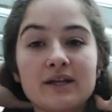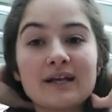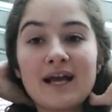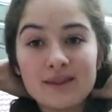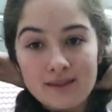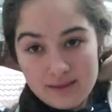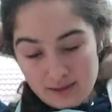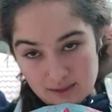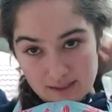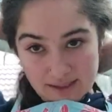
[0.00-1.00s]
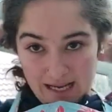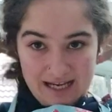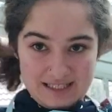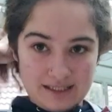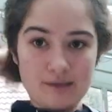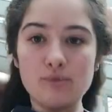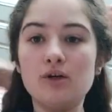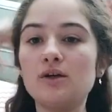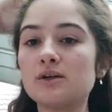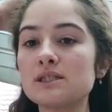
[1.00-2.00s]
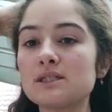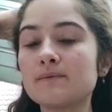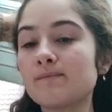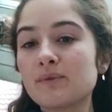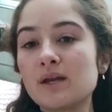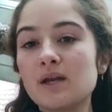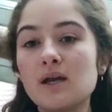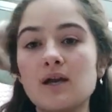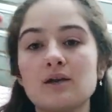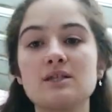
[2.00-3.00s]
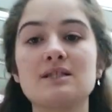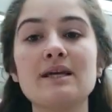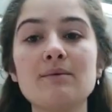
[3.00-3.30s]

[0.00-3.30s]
the Kathy Cassidy books? Because